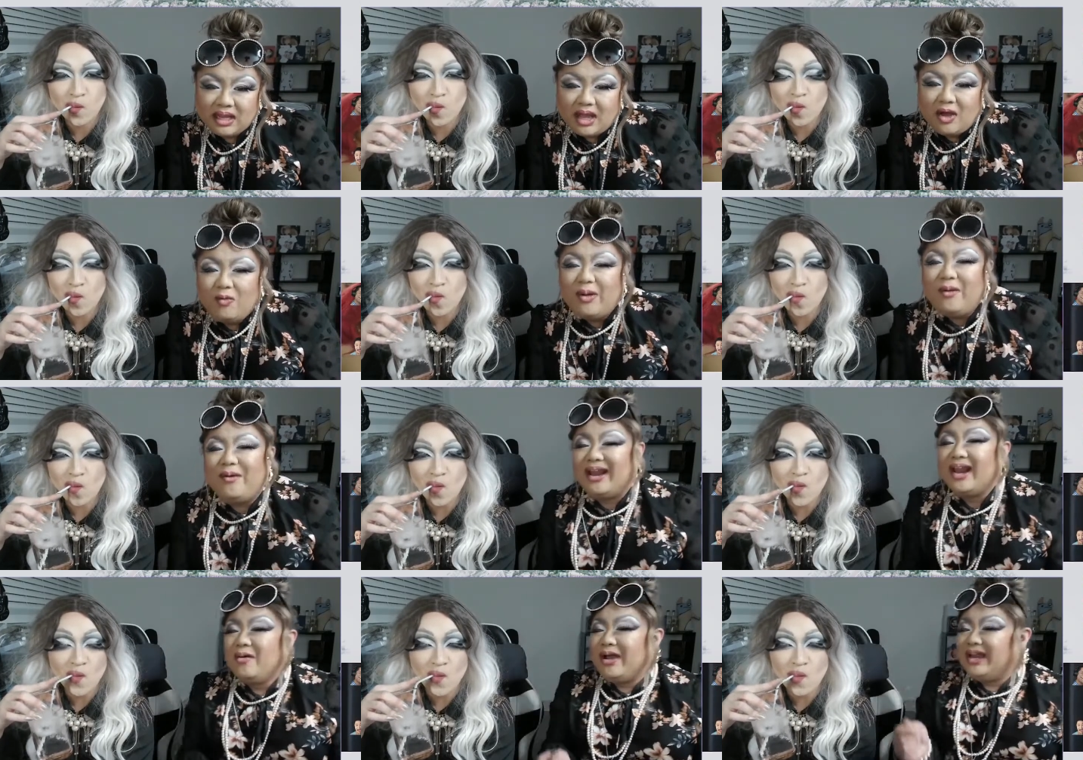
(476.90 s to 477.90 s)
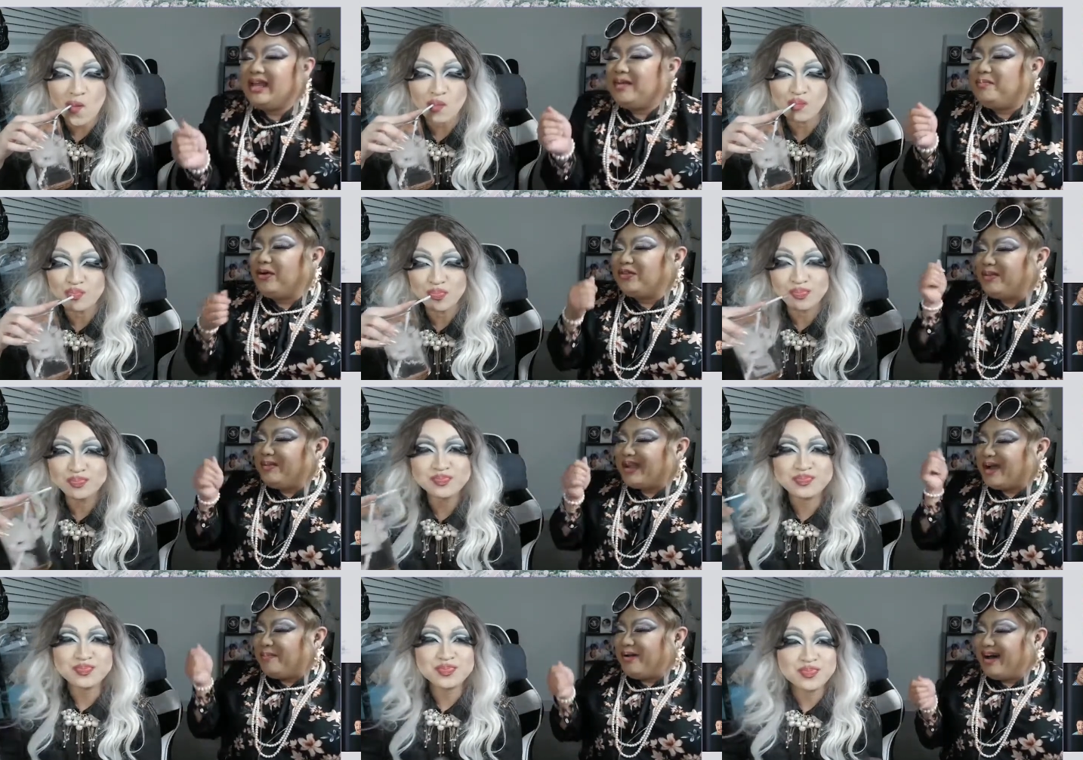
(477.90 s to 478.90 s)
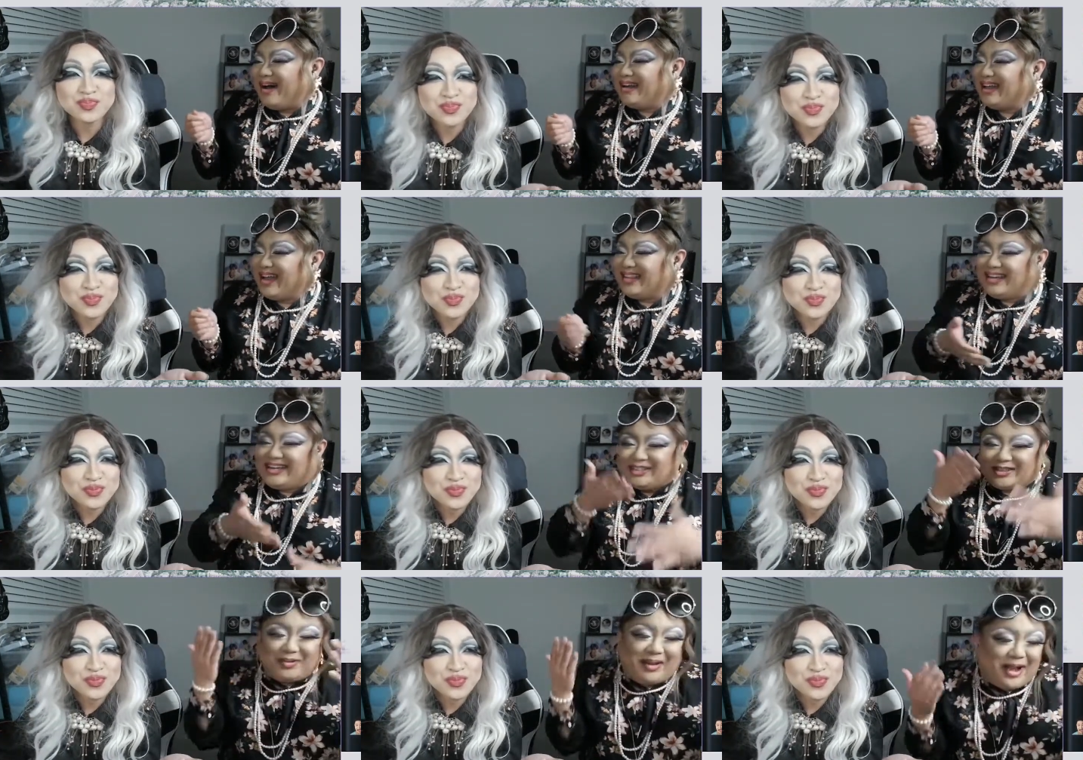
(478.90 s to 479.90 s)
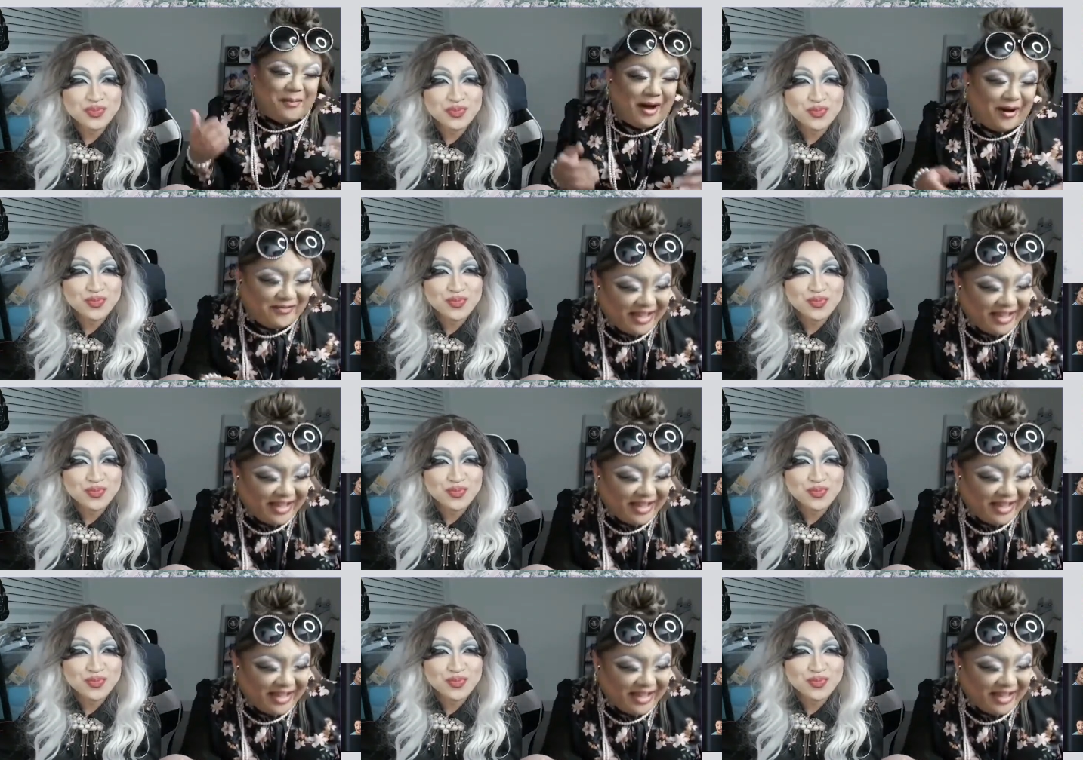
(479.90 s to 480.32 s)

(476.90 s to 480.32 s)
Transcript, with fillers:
Speaker 1: Wait wait wait wait he put the makeup on and then he took the makeup off.